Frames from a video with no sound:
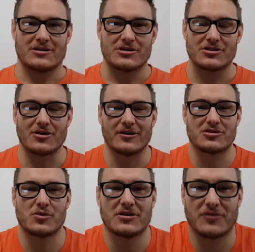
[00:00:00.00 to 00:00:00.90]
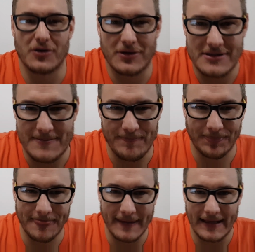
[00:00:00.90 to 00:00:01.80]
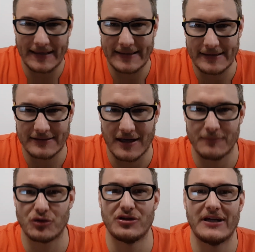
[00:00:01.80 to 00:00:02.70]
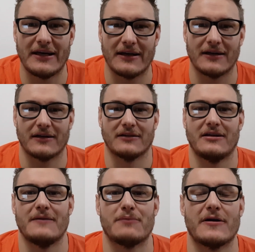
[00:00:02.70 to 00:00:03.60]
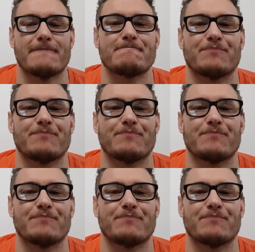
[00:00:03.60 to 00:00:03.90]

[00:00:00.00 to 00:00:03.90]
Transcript: So this week's focus, a little time to dig in a little deeper,